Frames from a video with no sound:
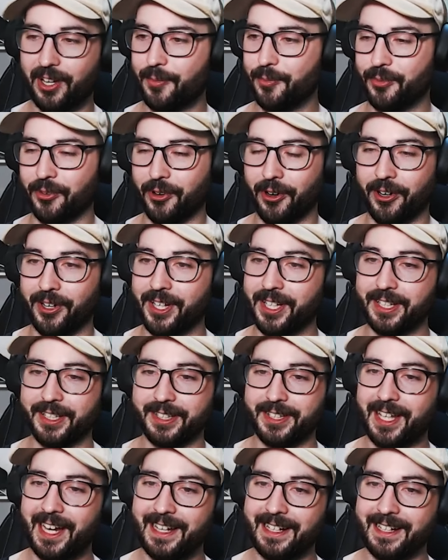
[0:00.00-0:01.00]
Bro,
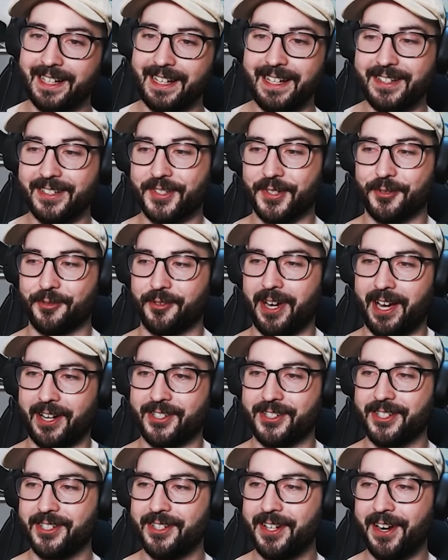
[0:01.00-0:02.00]
that
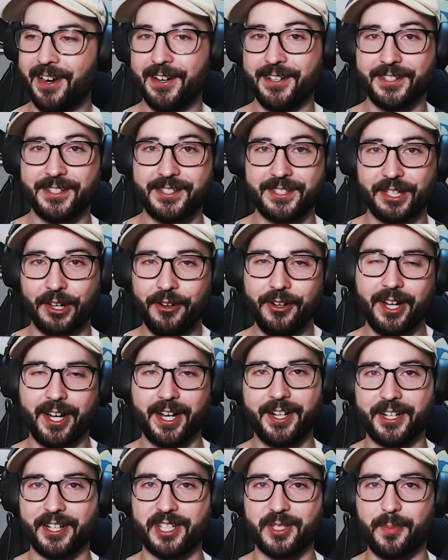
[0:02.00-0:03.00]
interaction, so
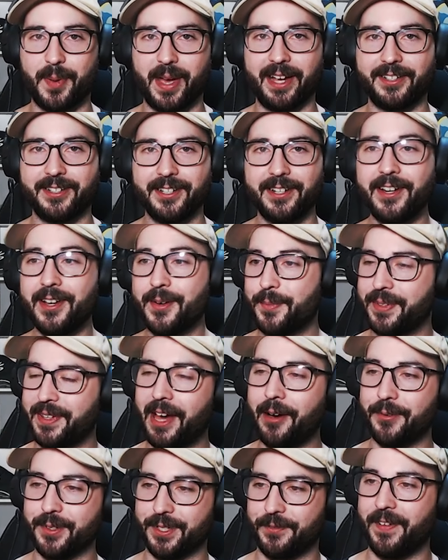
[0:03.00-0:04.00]
unexpected, but
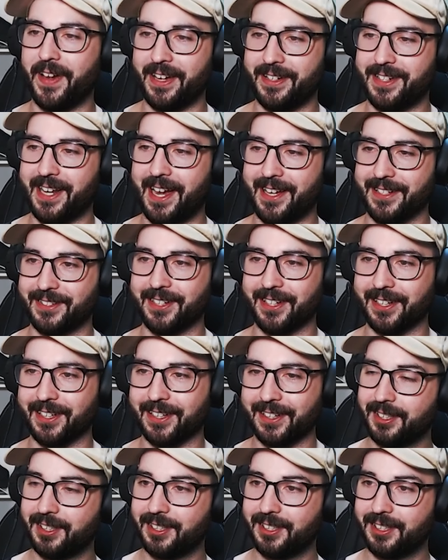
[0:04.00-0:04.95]
that was fantastic.